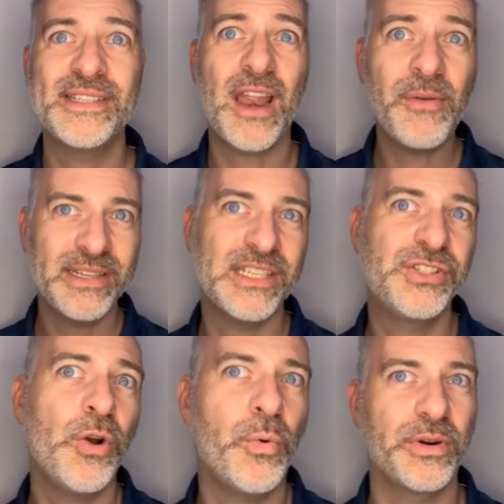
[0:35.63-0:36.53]
directed
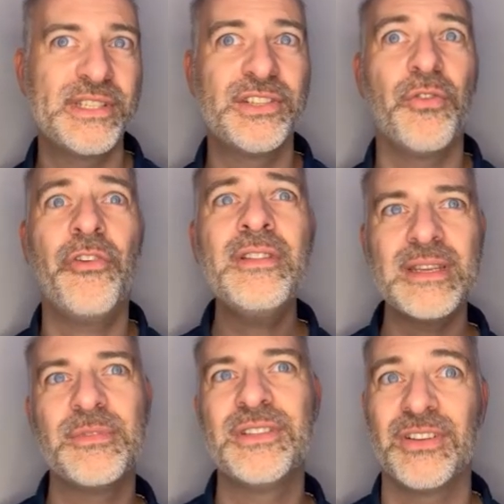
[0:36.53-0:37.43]
towards the
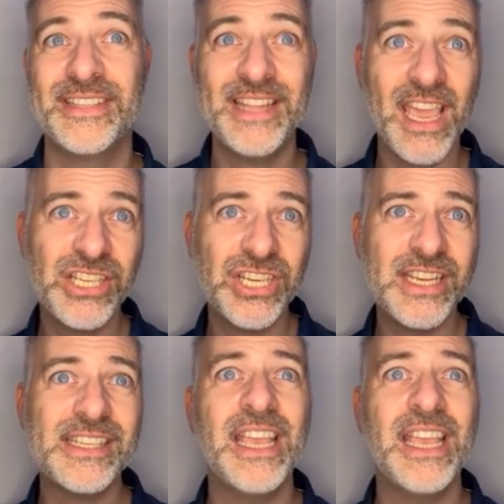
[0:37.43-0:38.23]
fundamental stages